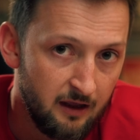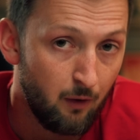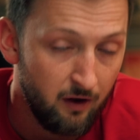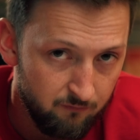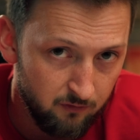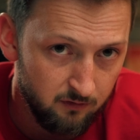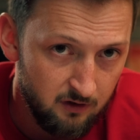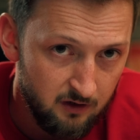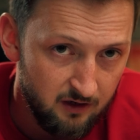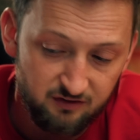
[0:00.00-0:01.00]
However,
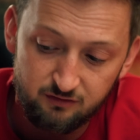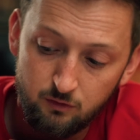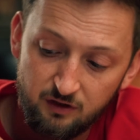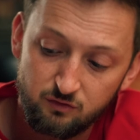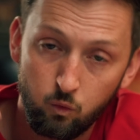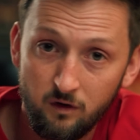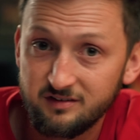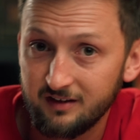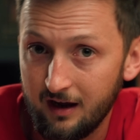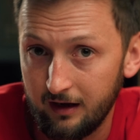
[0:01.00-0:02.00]
as soon as one
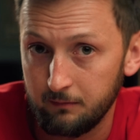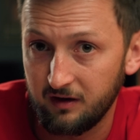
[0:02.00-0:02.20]
side